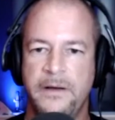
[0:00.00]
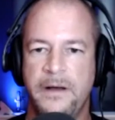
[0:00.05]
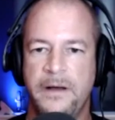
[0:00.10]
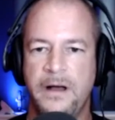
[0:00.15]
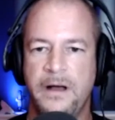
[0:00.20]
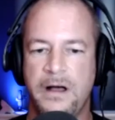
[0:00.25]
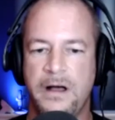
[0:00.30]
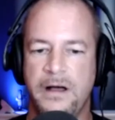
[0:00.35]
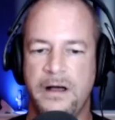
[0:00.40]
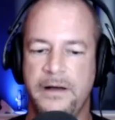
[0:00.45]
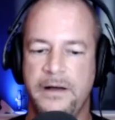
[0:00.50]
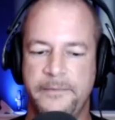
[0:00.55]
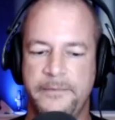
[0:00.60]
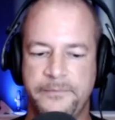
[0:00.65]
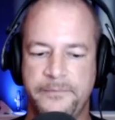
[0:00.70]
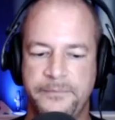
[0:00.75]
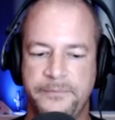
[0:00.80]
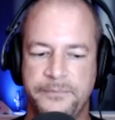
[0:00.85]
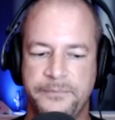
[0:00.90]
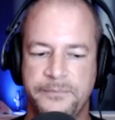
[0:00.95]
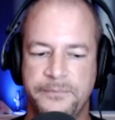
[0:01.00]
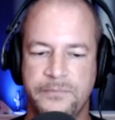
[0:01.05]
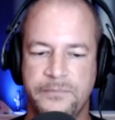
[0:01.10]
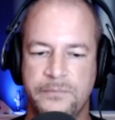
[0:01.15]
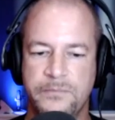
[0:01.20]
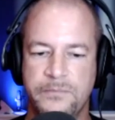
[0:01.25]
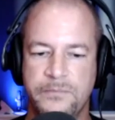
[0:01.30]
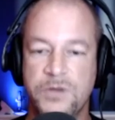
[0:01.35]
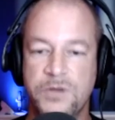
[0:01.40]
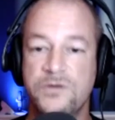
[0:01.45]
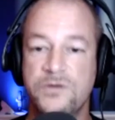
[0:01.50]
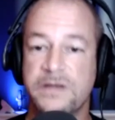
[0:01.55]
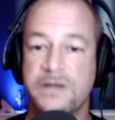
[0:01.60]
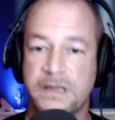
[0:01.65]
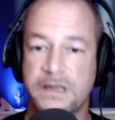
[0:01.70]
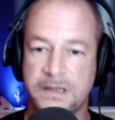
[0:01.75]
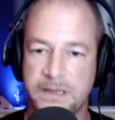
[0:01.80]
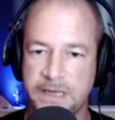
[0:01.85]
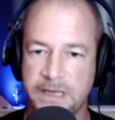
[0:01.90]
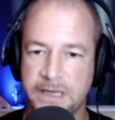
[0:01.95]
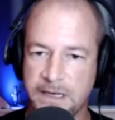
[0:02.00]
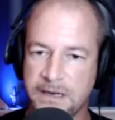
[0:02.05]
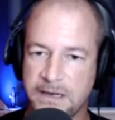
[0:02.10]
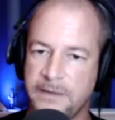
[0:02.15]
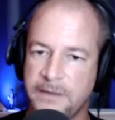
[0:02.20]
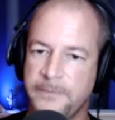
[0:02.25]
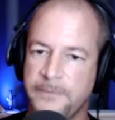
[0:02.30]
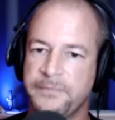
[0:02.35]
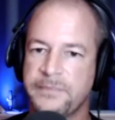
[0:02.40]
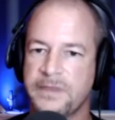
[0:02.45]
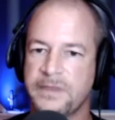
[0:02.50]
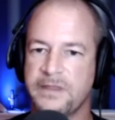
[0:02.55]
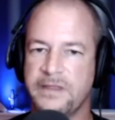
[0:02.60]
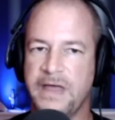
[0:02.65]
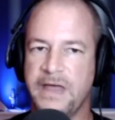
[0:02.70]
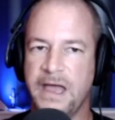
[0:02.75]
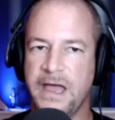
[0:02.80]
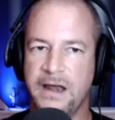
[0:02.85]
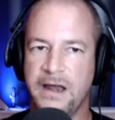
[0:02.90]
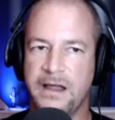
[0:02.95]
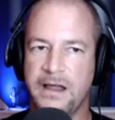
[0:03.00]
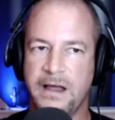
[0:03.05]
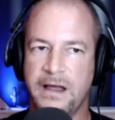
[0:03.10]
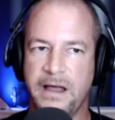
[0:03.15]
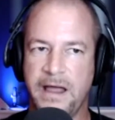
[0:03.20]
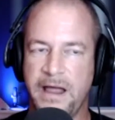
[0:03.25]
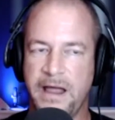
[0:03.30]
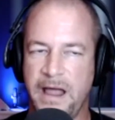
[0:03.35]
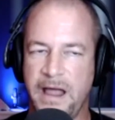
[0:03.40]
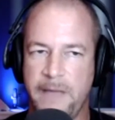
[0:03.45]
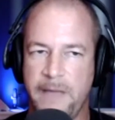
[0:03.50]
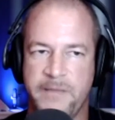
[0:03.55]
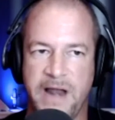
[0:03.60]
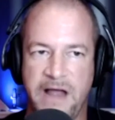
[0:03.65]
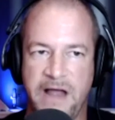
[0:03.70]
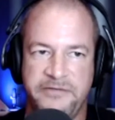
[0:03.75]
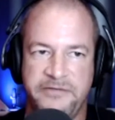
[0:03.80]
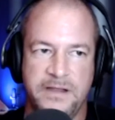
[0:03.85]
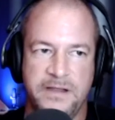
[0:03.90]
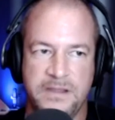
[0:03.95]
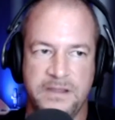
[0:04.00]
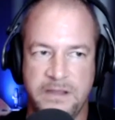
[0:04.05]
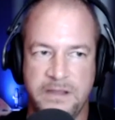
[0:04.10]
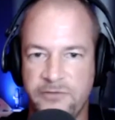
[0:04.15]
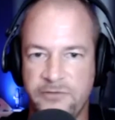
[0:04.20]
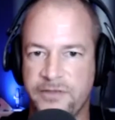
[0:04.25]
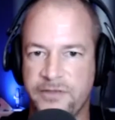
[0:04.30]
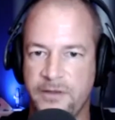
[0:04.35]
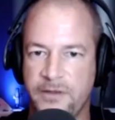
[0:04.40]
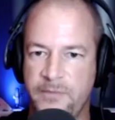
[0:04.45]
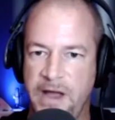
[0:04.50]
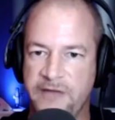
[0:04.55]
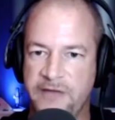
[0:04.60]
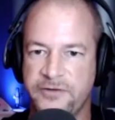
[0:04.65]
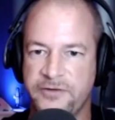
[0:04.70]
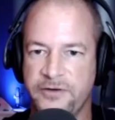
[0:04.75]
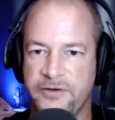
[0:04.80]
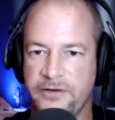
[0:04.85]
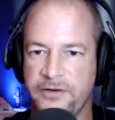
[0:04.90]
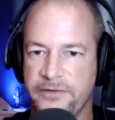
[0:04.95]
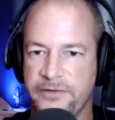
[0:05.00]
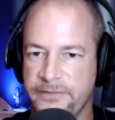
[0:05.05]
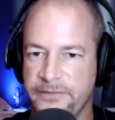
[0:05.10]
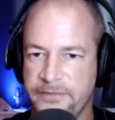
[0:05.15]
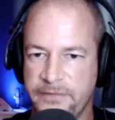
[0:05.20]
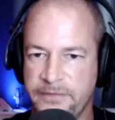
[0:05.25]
um, musically, that I mean, I fell in love with them after the